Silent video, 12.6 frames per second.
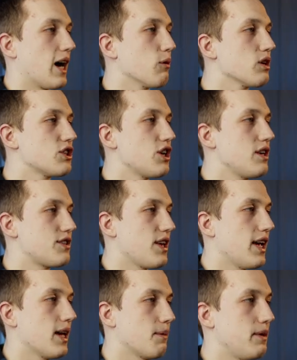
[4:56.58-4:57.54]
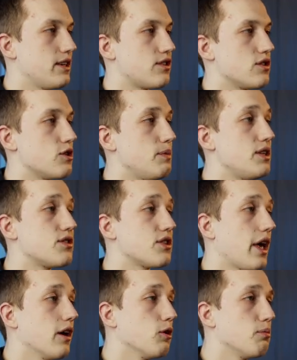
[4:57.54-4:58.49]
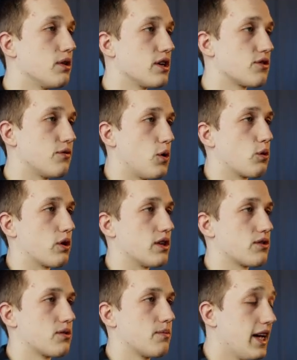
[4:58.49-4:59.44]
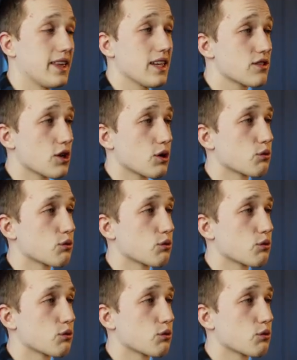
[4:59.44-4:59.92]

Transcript: I want to change the animation to be scale plus focus. And that's going to